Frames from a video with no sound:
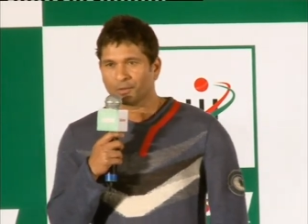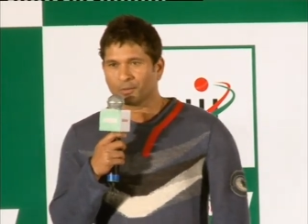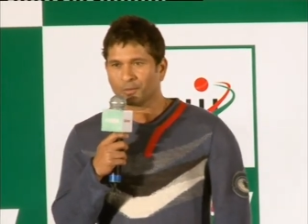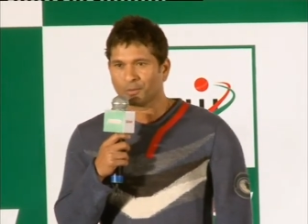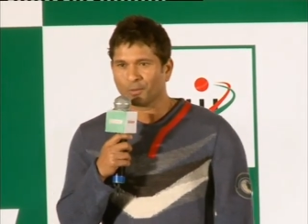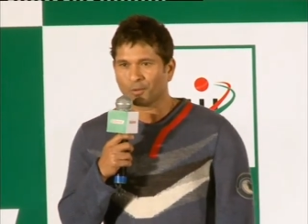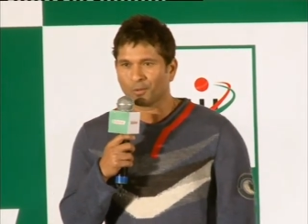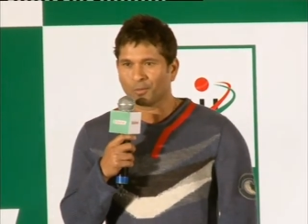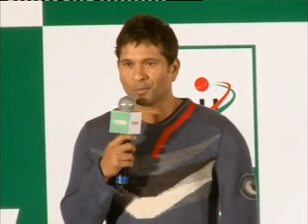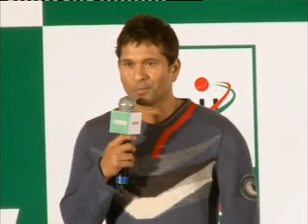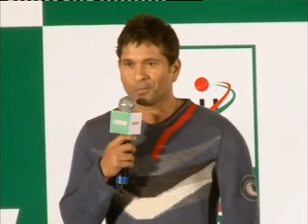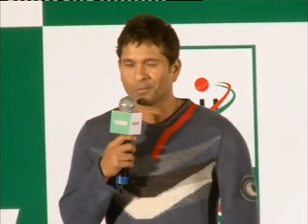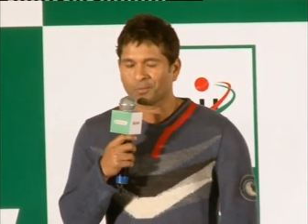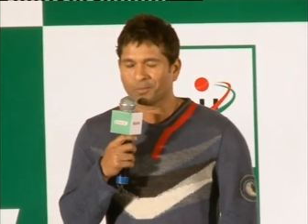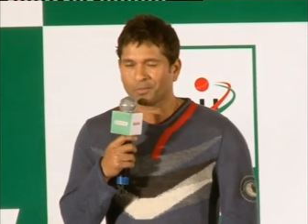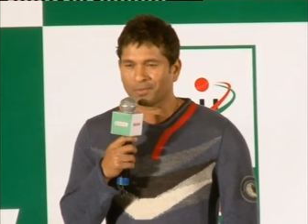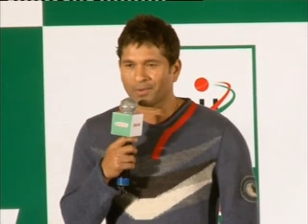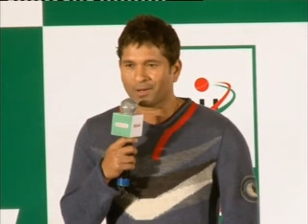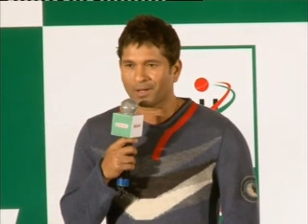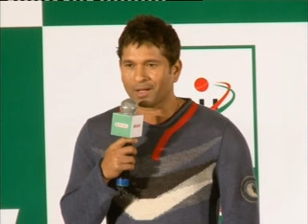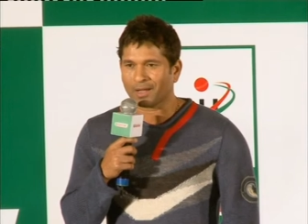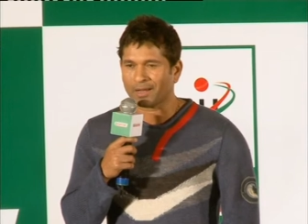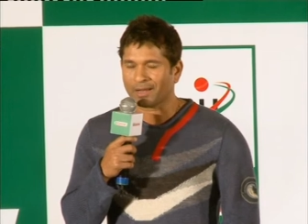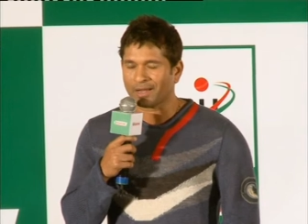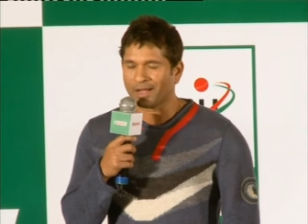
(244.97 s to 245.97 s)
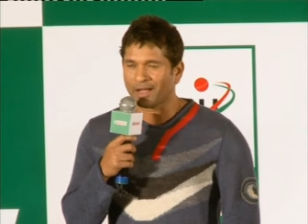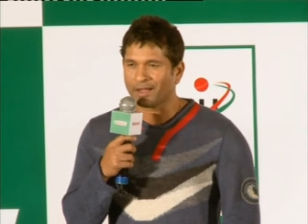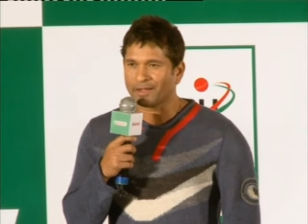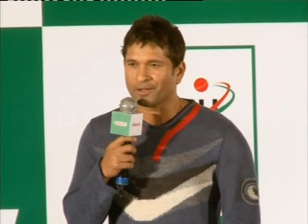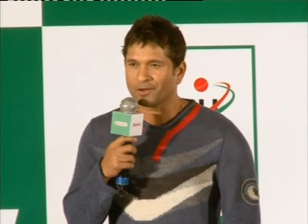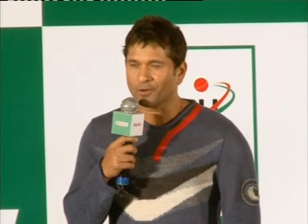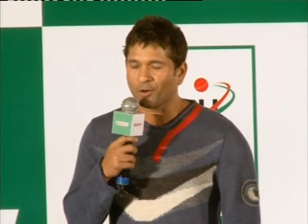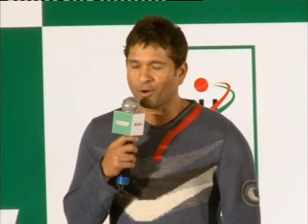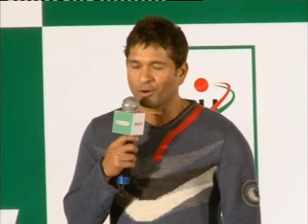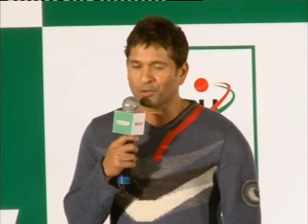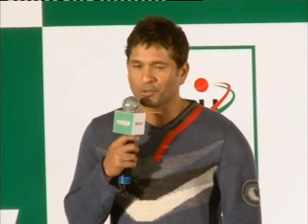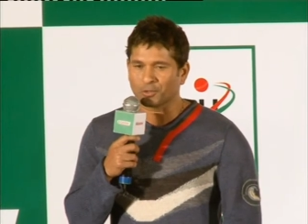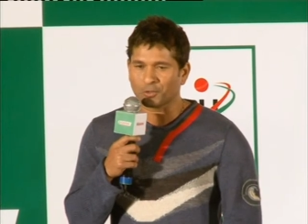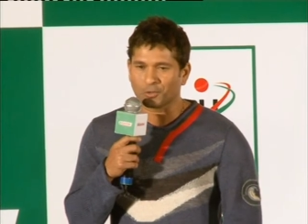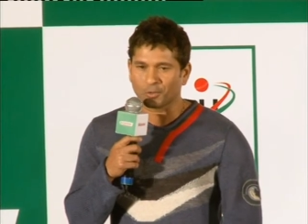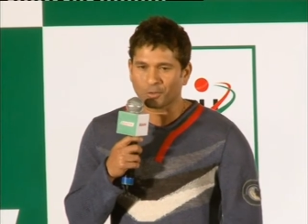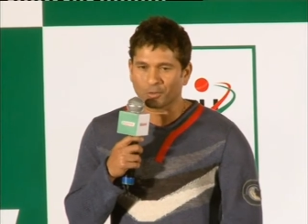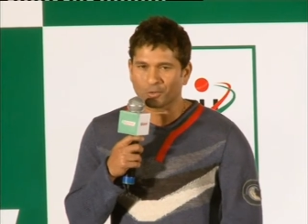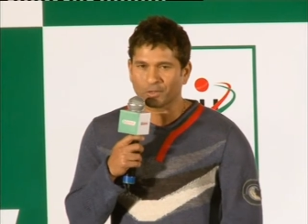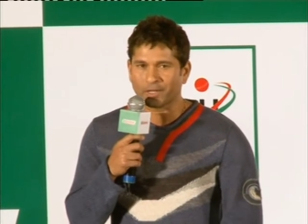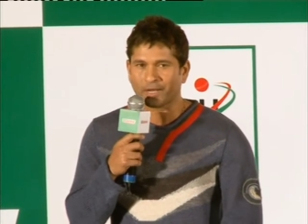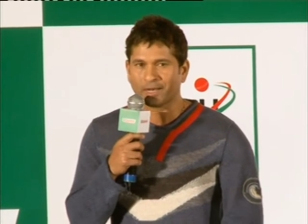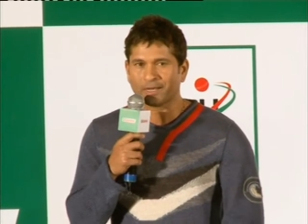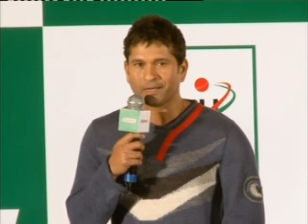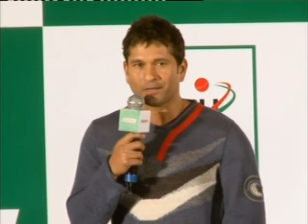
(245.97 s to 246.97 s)
you know, I, I got to
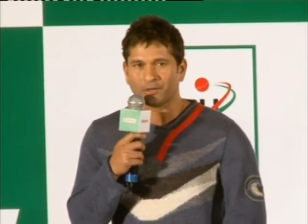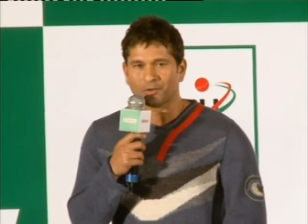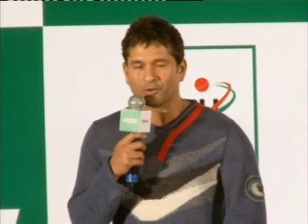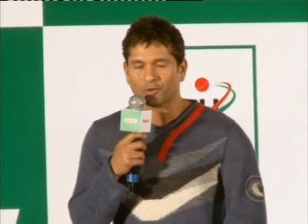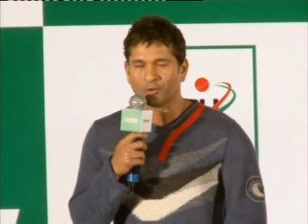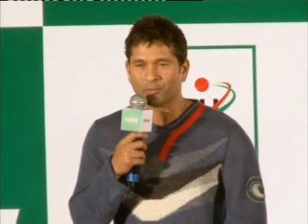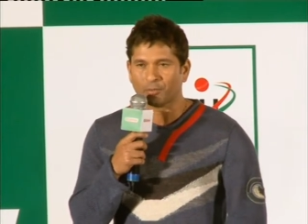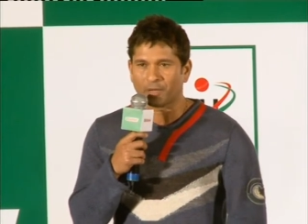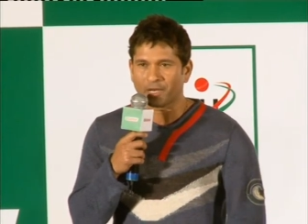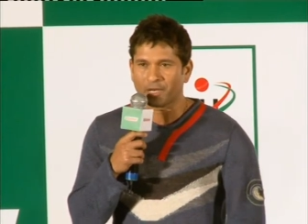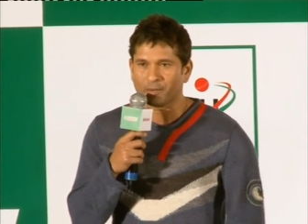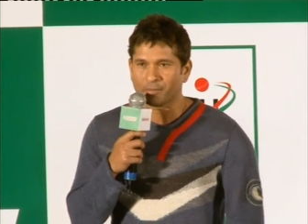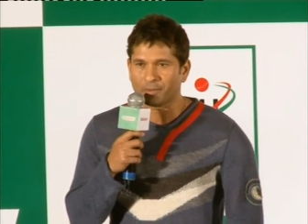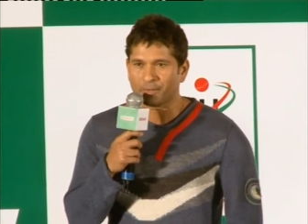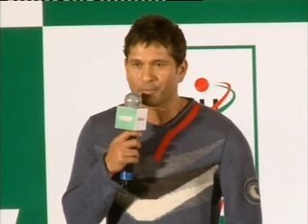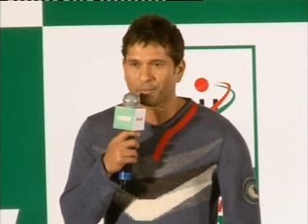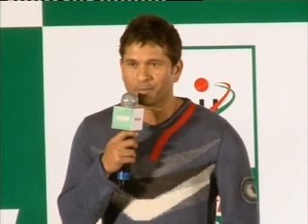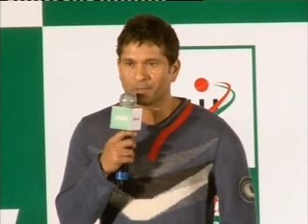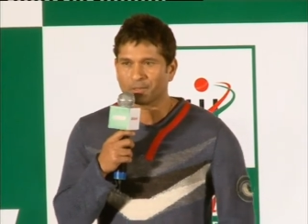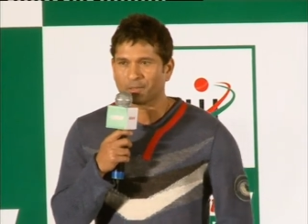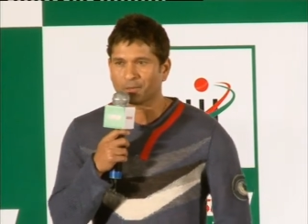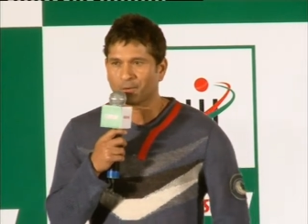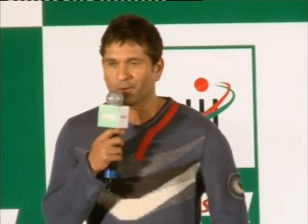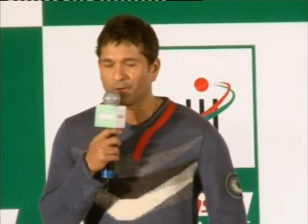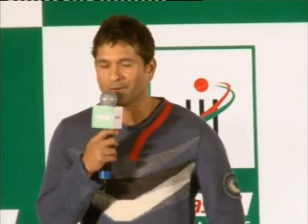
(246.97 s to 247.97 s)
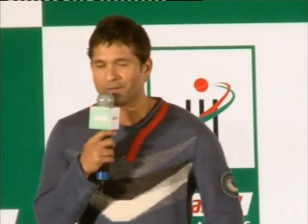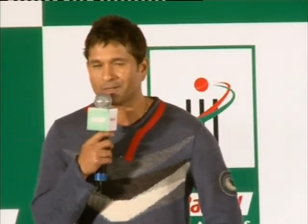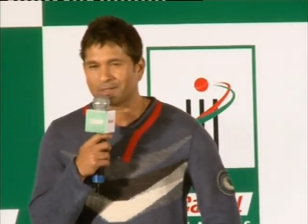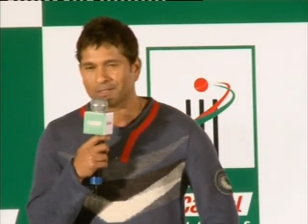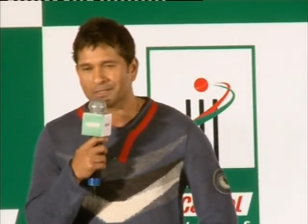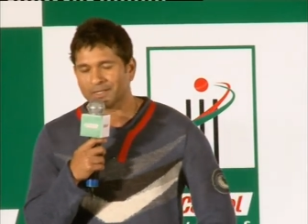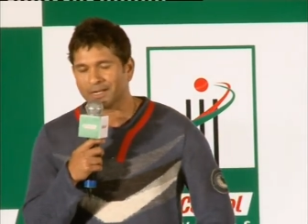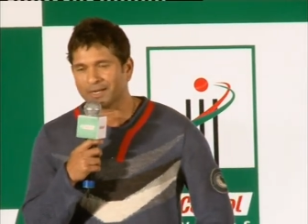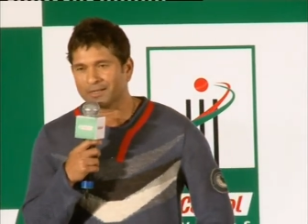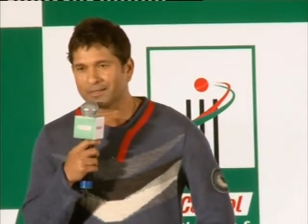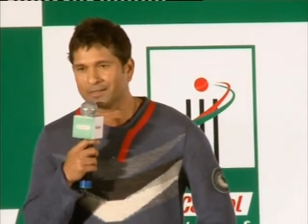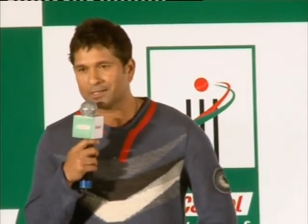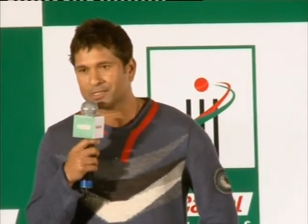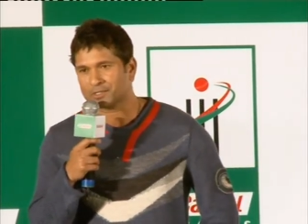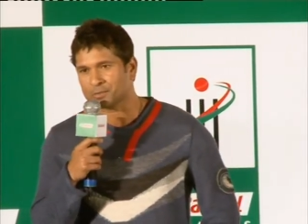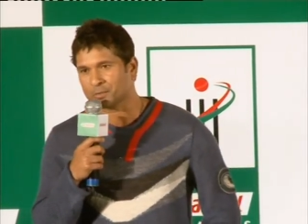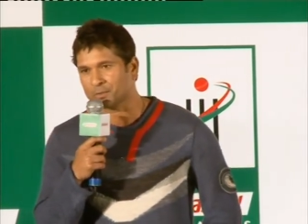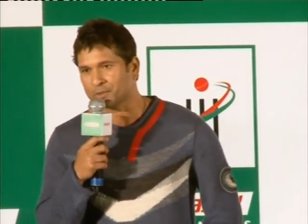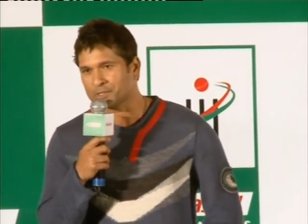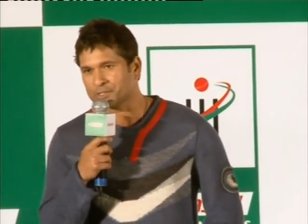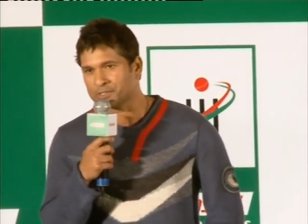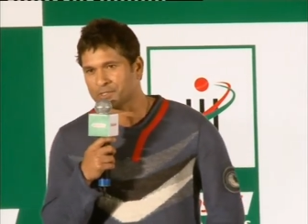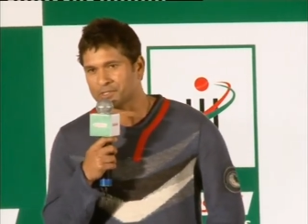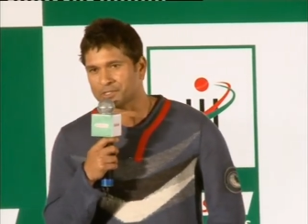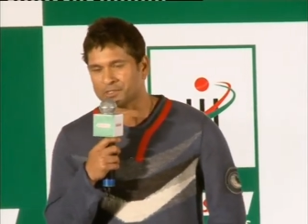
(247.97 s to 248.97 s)
know that, you know, many people thought that this
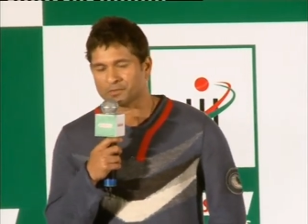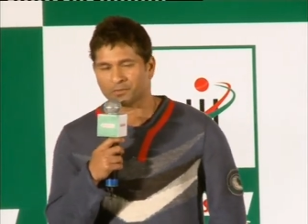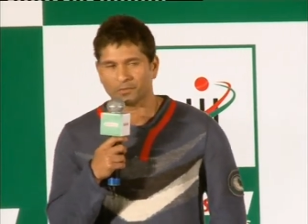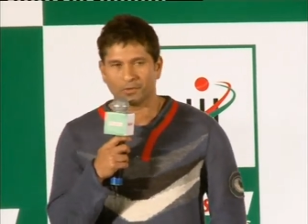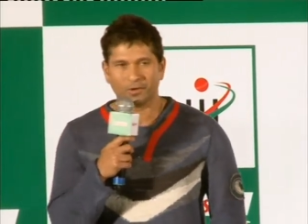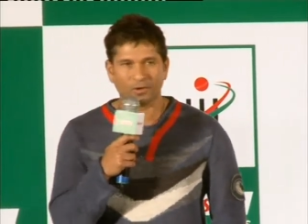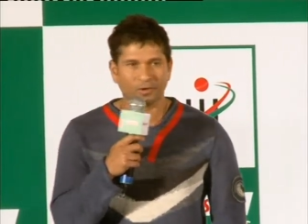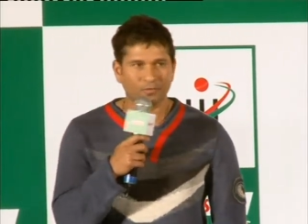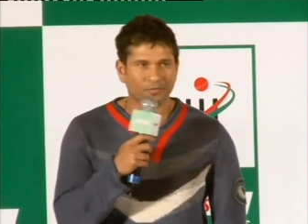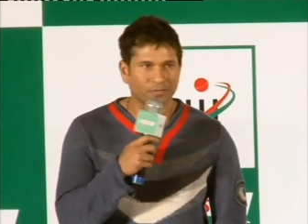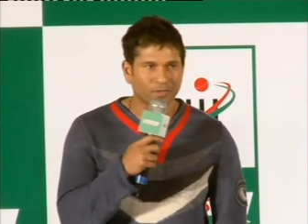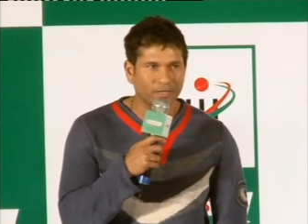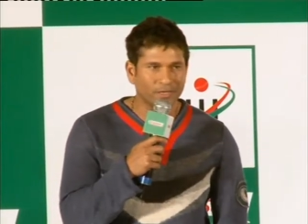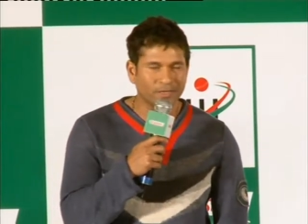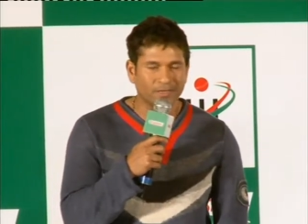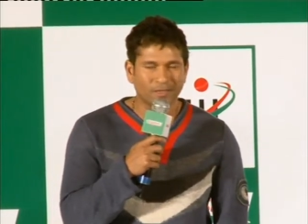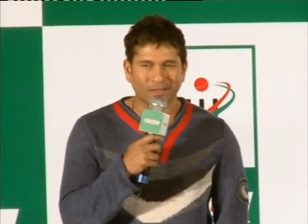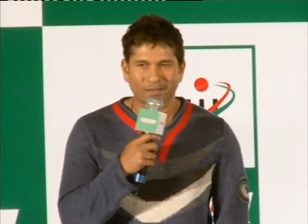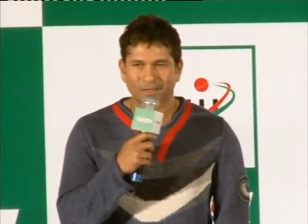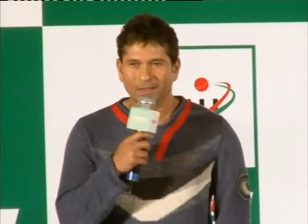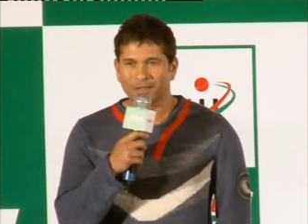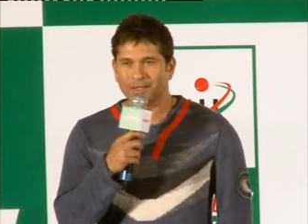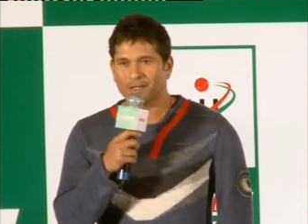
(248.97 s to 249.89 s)
was just one-off thing,